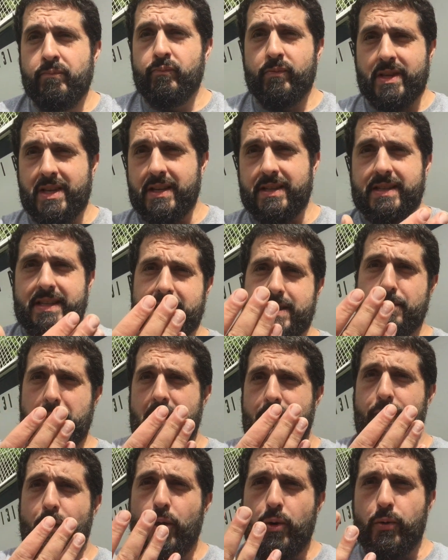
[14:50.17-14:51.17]
because it's
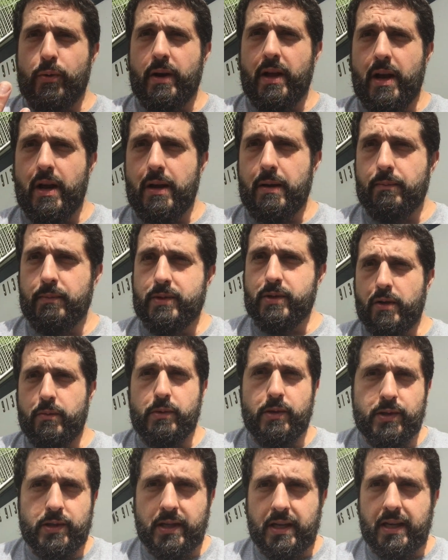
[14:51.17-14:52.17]
my phone. So I'm
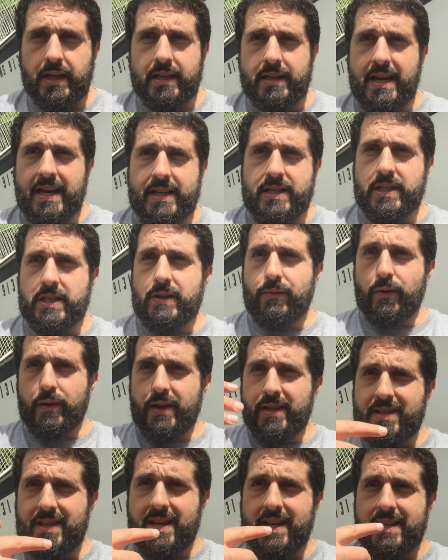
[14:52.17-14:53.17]
using it not just for
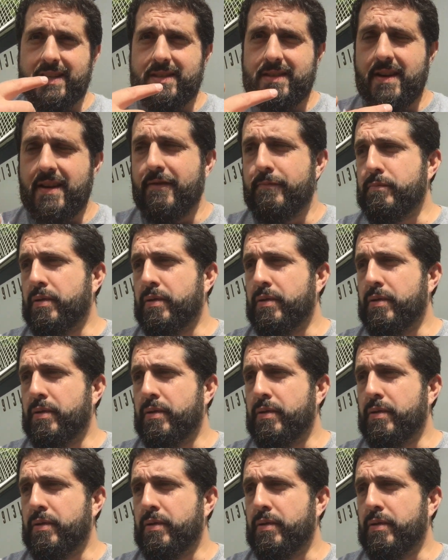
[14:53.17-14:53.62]
this kind of stuff,